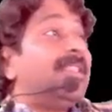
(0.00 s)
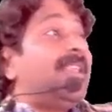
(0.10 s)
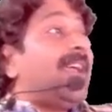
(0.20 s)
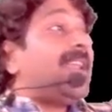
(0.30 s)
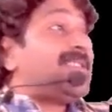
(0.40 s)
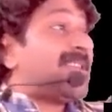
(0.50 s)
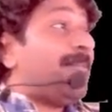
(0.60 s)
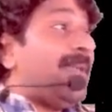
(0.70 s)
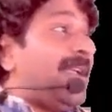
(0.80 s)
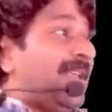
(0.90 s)
Then
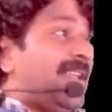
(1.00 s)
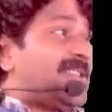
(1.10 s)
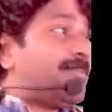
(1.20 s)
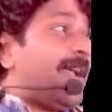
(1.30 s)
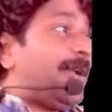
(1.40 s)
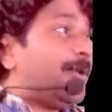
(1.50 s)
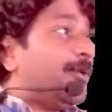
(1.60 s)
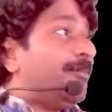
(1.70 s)
sum increased by 2